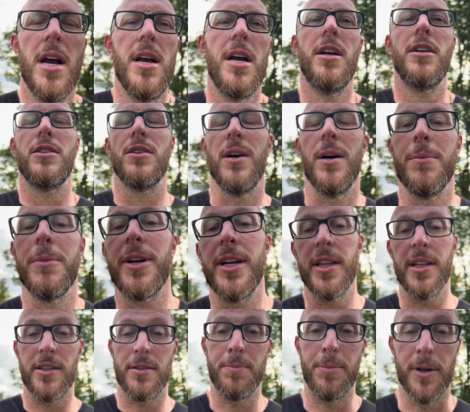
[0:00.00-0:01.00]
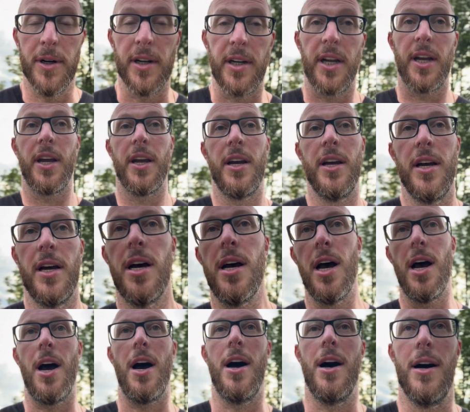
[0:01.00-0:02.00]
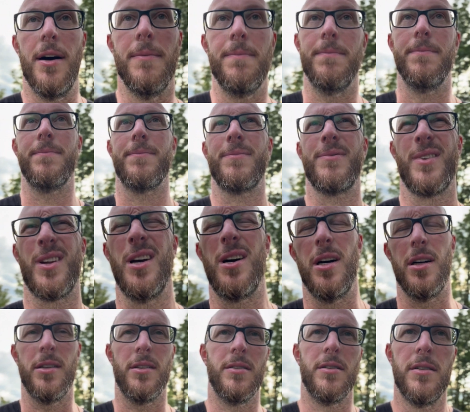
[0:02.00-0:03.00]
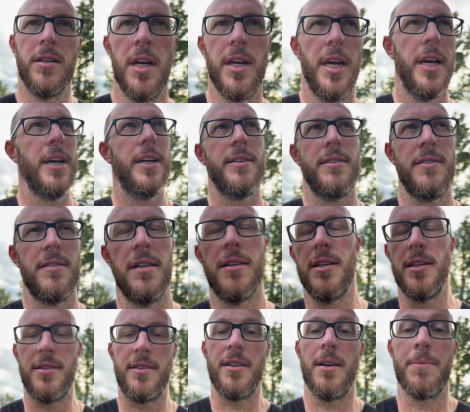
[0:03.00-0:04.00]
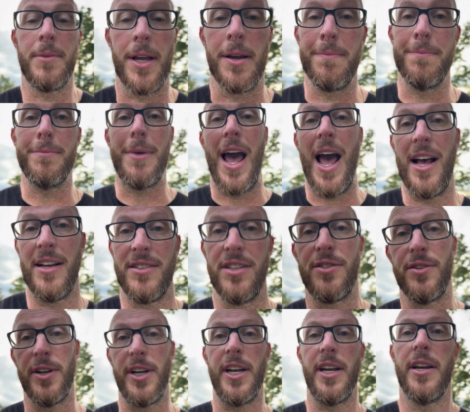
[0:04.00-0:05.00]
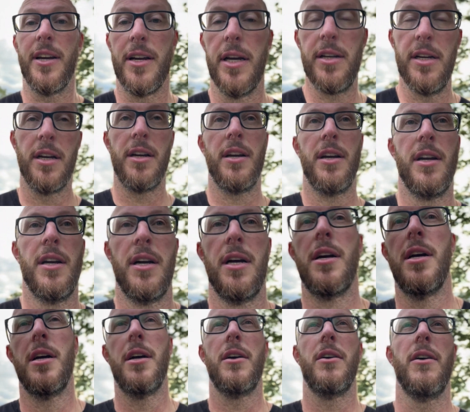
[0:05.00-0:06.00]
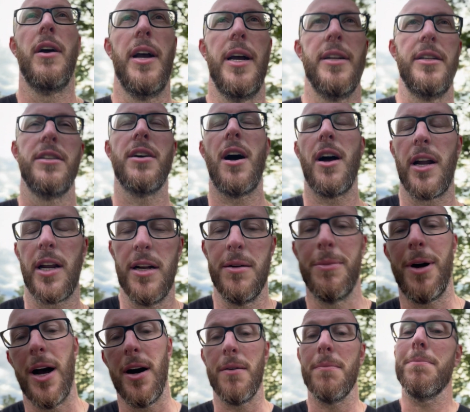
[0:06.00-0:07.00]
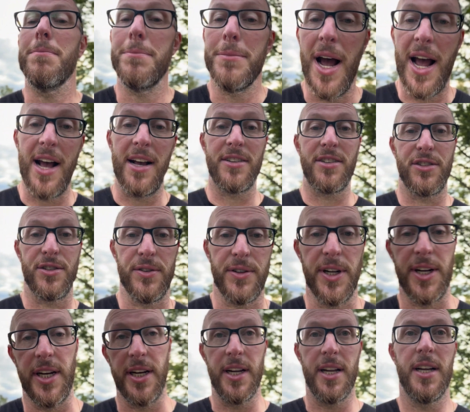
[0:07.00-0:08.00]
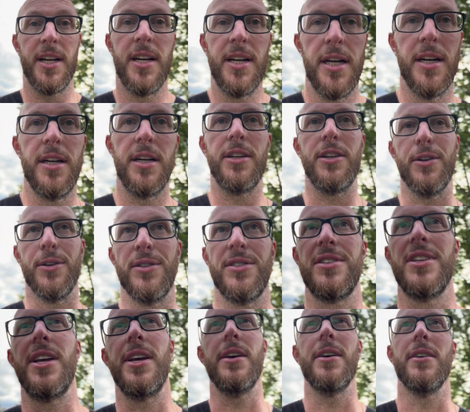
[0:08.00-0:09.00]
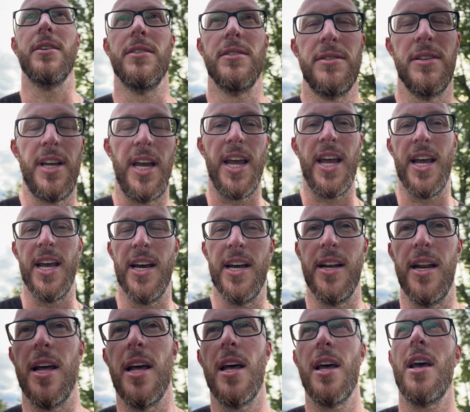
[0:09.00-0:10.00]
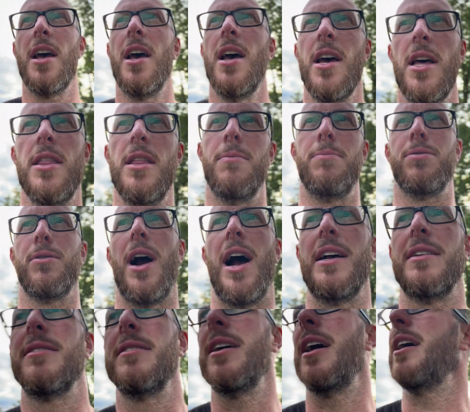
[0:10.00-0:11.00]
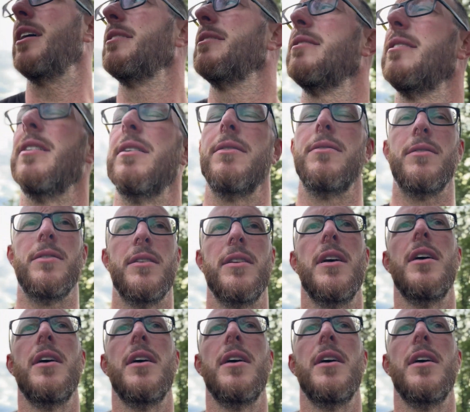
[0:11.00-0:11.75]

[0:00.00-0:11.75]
So I'm reading this book called it's something mastery, right? Talking about mastering your skills and the process and